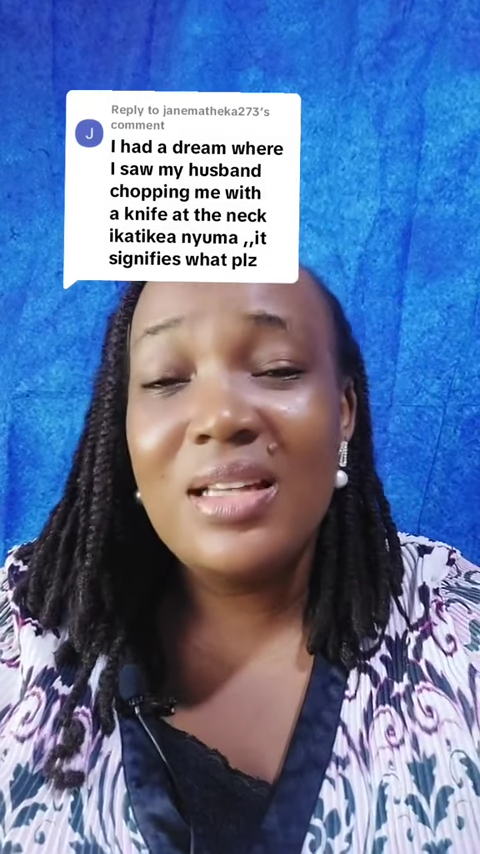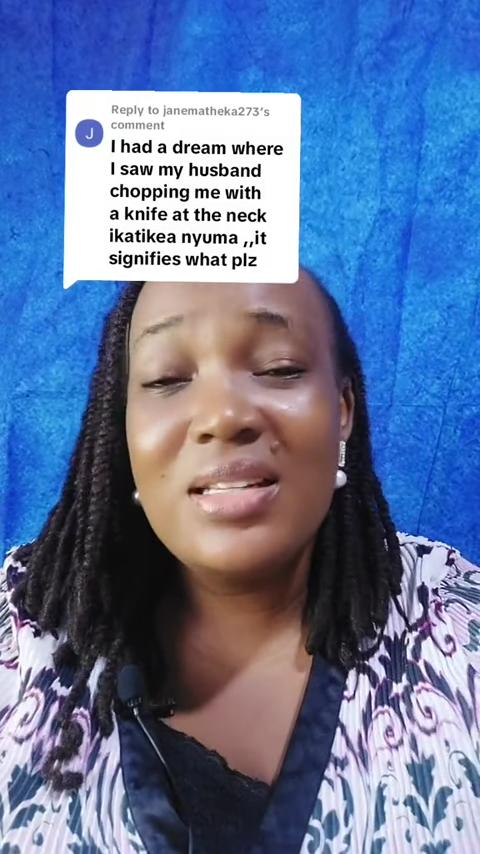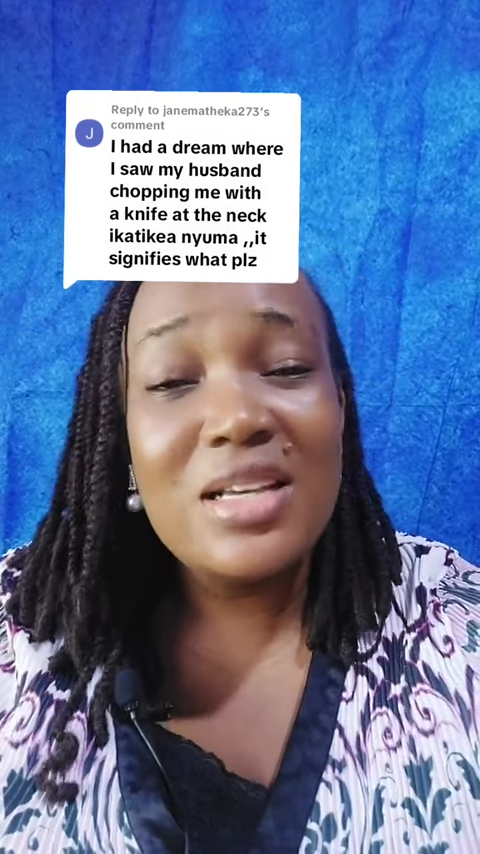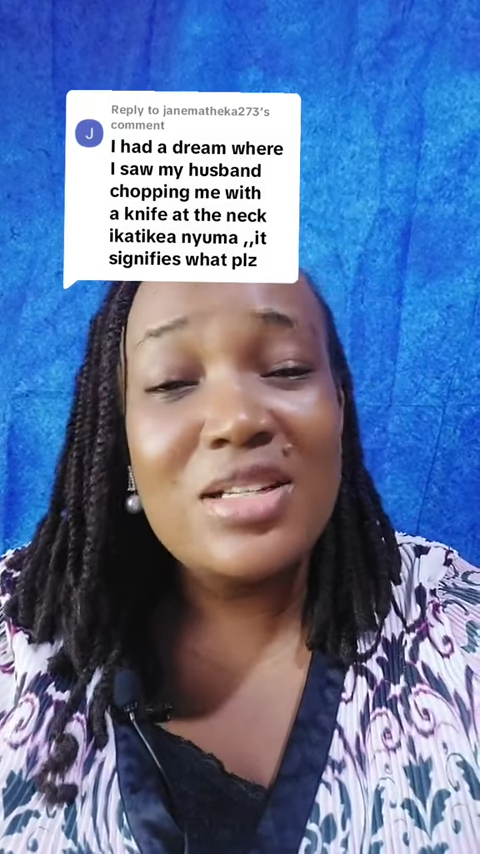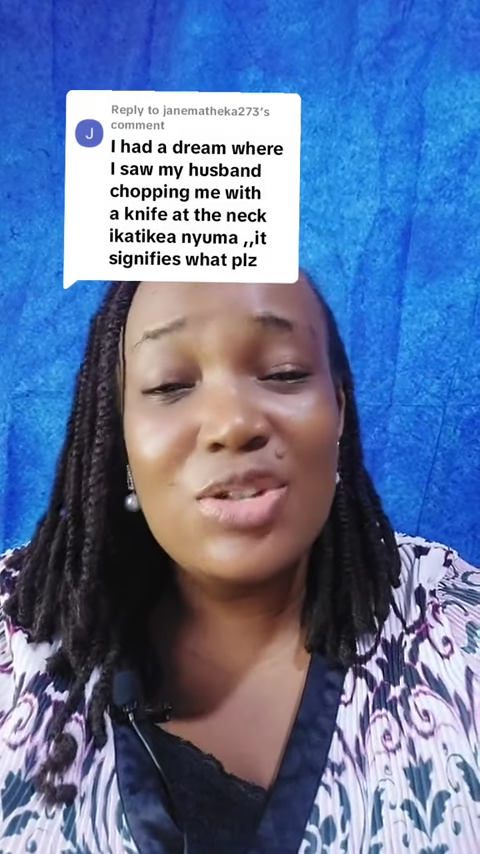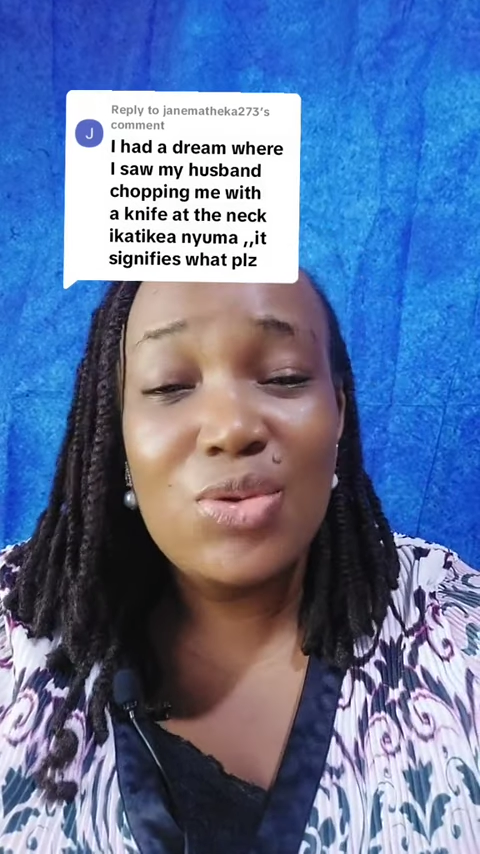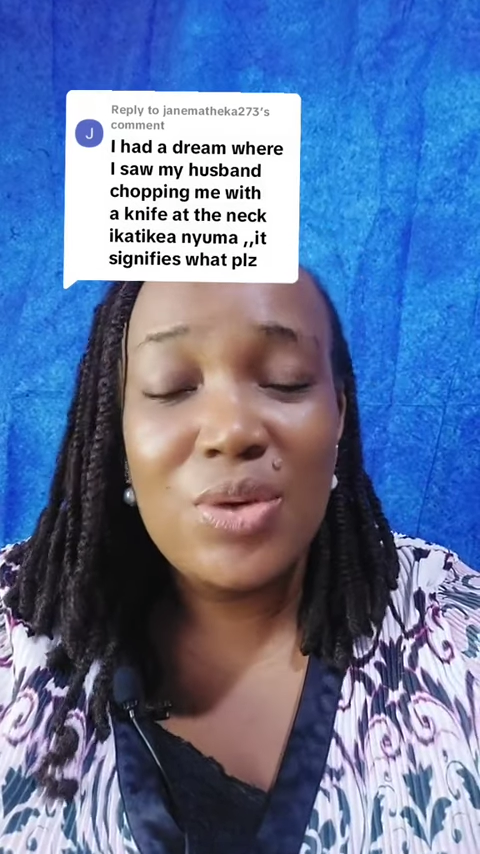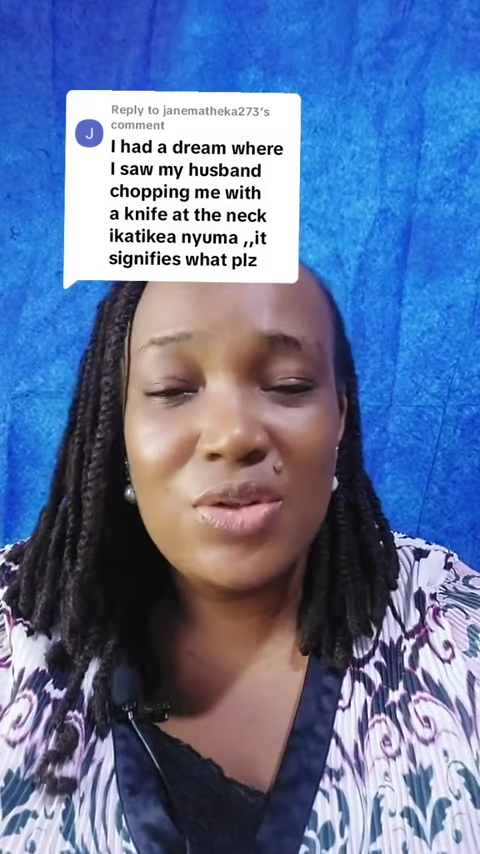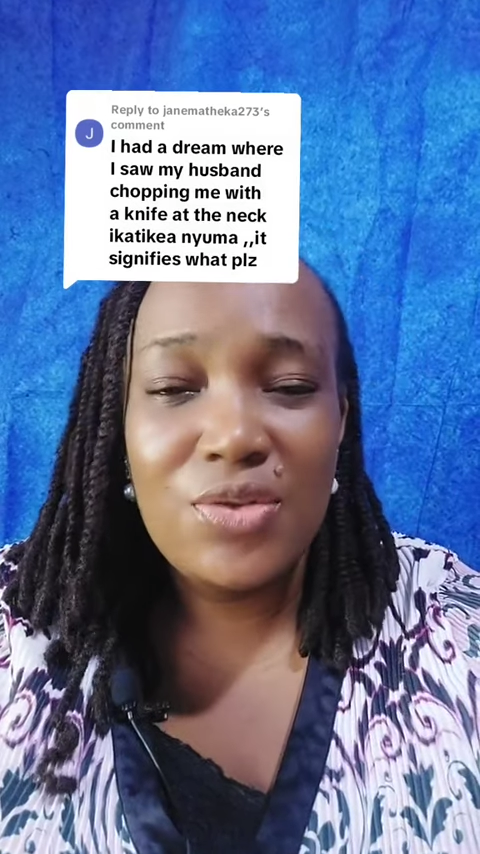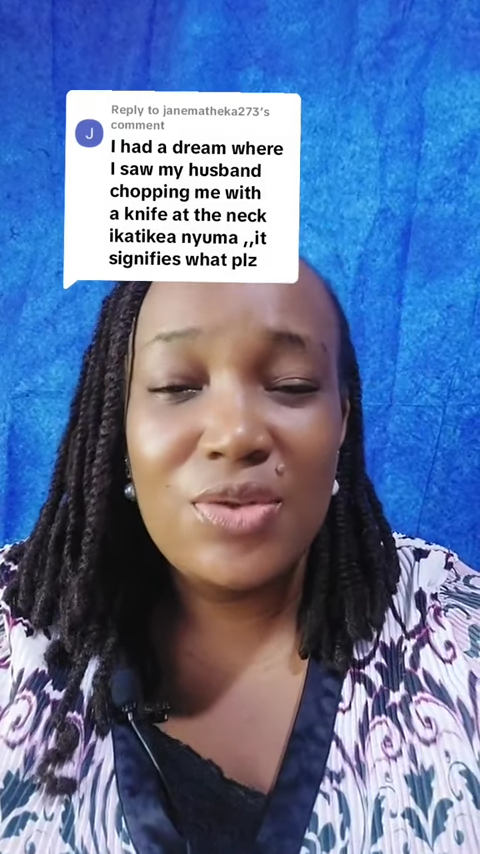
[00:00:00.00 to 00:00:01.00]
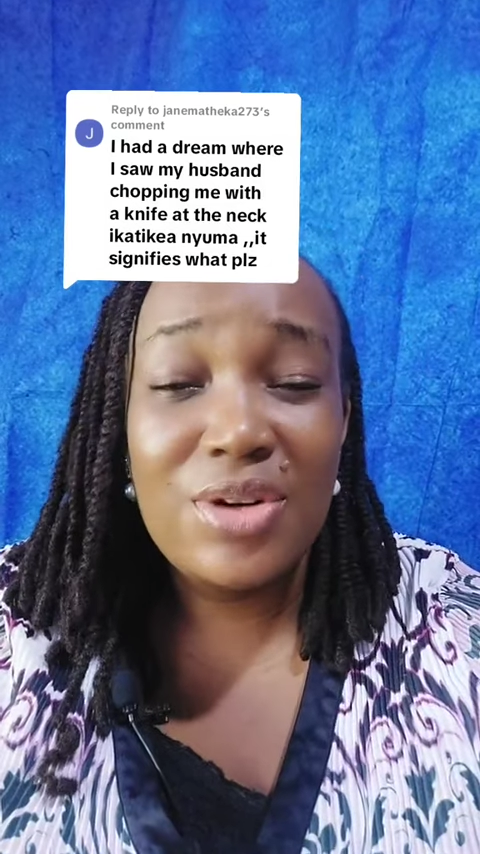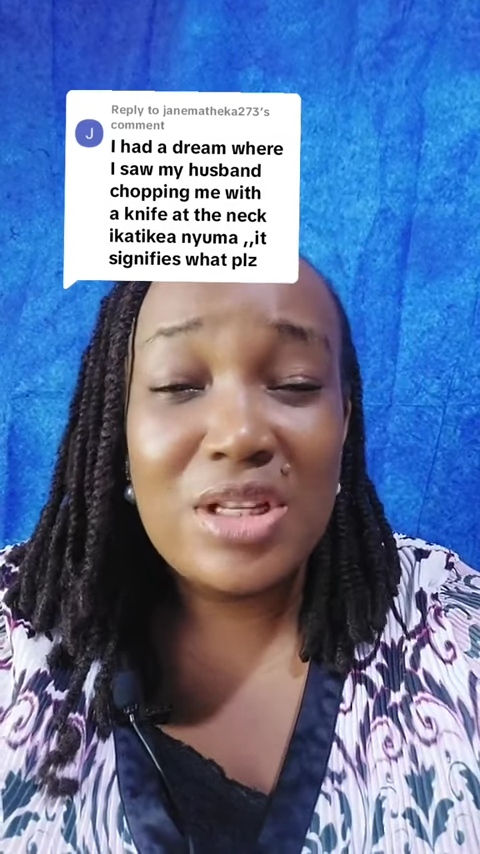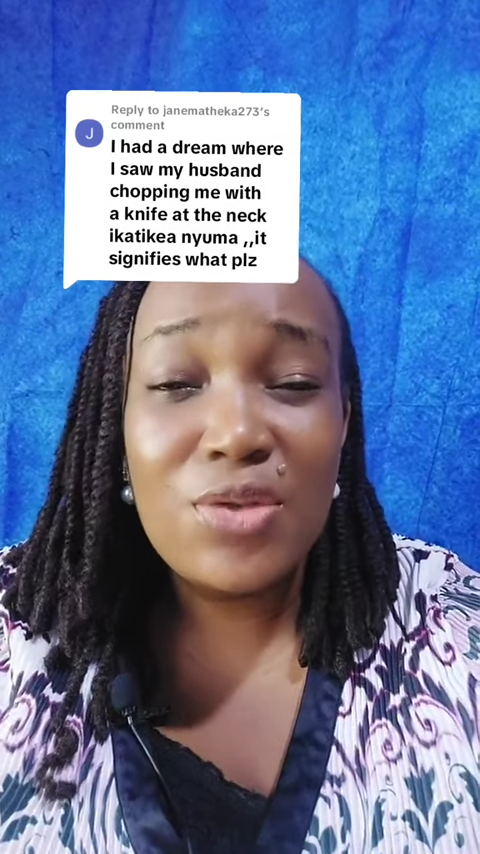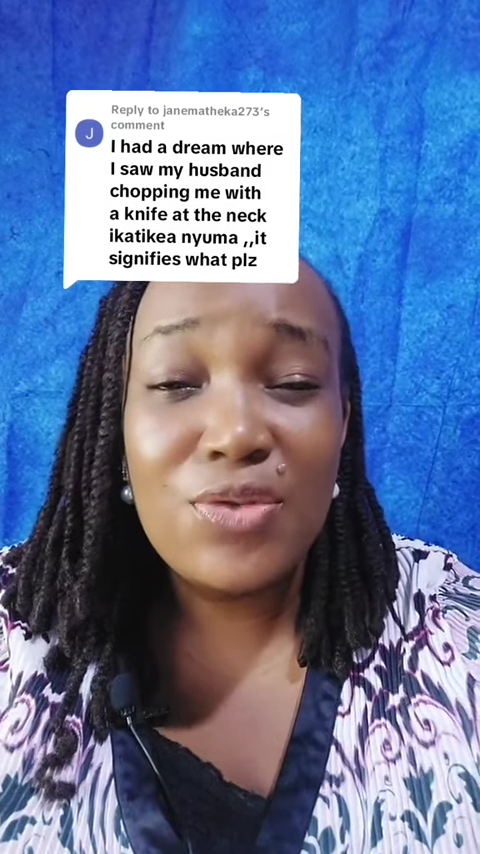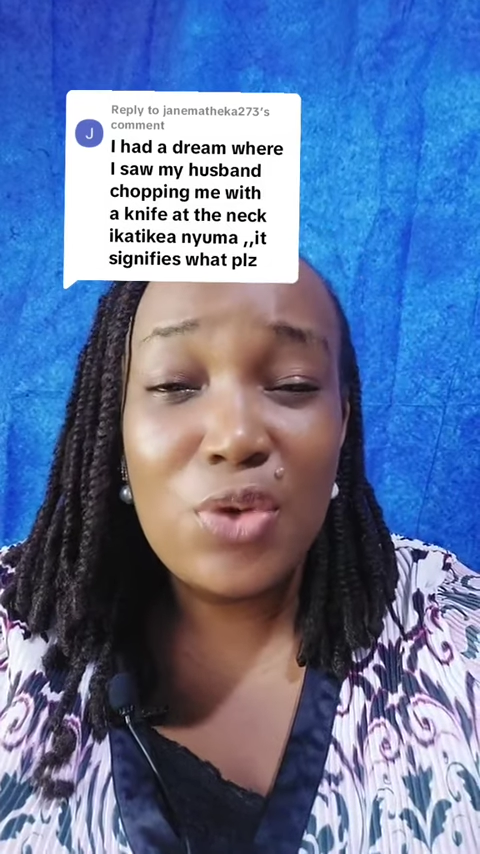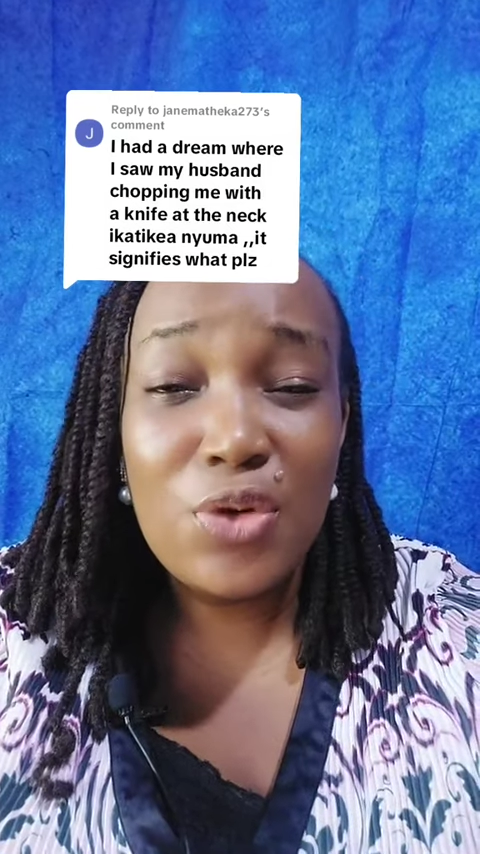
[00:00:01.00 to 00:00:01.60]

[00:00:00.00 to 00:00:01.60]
it takes the grace of